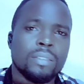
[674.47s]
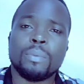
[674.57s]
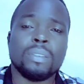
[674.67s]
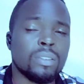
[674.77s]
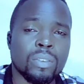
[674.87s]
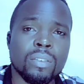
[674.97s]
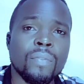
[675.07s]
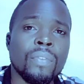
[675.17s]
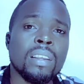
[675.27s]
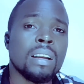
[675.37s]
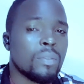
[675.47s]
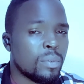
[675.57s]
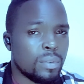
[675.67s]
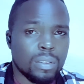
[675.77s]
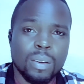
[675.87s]
depositions,
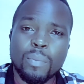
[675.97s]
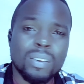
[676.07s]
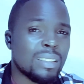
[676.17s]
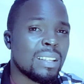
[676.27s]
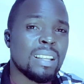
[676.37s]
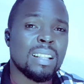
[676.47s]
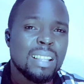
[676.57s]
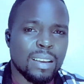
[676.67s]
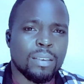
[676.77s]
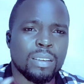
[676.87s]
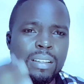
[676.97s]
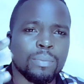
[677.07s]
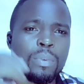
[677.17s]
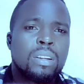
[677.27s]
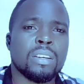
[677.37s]
which affects their
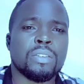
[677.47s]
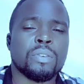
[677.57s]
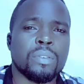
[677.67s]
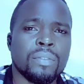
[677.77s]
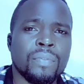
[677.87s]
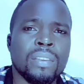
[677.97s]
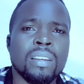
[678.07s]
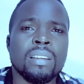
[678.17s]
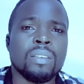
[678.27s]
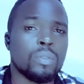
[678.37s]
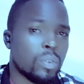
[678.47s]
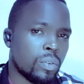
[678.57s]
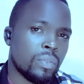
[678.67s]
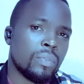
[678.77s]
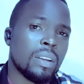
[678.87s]
egg production. So
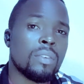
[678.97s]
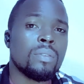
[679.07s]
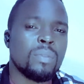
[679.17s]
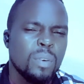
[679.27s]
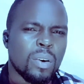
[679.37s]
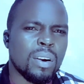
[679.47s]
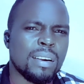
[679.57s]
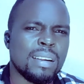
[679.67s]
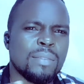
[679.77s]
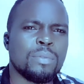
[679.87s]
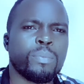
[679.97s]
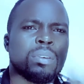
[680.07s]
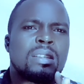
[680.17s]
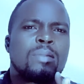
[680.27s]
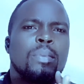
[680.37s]
after all those
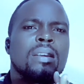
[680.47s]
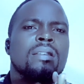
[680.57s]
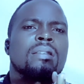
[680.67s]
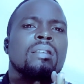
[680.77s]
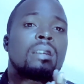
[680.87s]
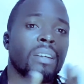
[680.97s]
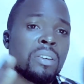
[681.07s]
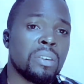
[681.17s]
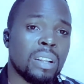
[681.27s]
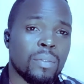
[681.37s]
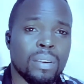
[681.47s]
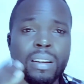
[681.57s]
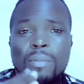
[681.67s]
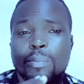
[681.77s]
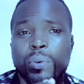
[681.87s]
are in place, now you
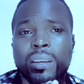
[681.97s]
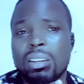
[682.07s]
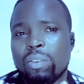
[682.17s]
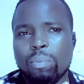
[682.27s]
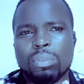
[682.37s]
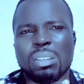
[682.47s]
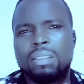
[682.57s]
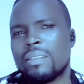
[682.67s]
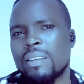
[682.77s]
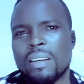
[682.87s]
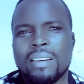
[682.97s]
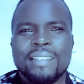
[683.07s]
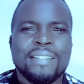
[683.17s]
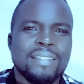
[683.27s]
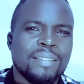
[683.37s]
can bring in your chicks.
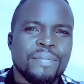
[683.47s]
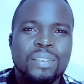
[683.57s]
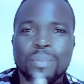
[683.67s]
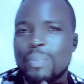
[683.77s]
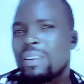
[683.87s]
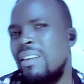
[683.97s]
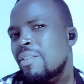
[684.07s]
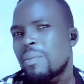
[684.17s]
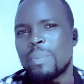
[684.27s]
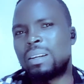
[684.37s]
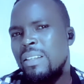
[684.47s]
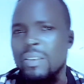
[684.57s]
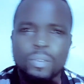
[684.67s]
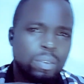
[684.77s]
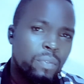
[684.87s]
You can bring your birds
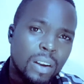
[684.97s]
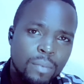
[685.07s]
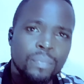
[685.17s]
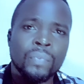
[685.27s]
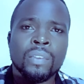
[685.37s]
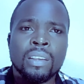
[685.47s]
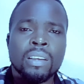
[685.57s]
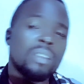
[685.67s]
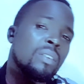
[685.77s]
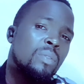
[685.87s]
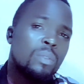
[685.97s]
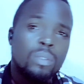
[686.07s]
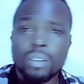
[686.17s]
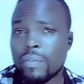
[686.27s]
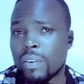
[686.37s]
on your farm as you are
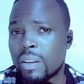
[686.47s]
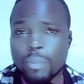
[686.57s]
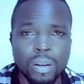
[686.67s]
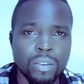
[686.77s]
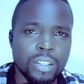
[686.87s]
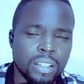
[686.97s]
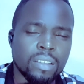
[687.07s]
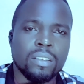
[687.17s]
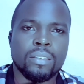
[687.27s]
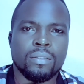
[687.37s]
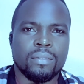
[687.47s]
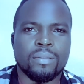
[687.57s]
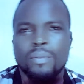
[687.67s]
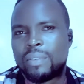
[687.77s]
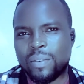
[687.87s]
ready for the brooding.
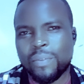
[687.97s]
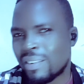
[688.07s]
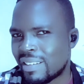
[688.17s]
You are ready to